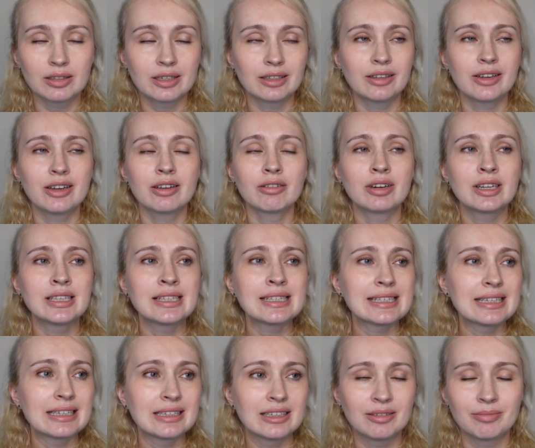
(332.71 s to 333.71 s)

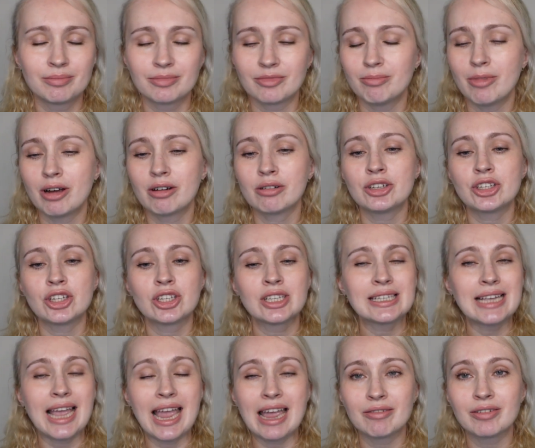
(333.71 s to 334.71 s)
clearance, um,
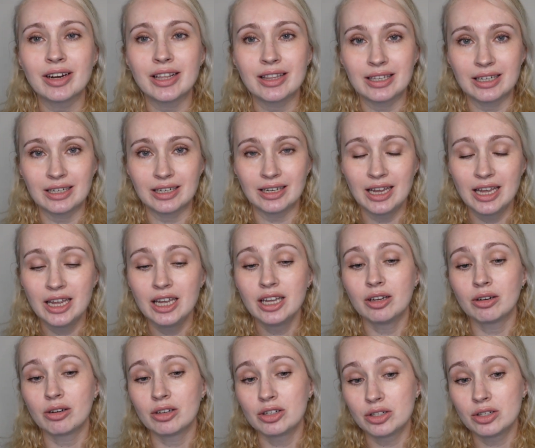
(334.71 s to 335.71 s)
margins, everything
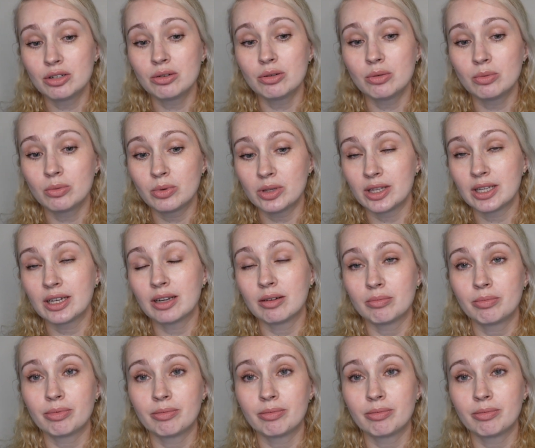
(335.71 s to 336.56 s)
you can do with the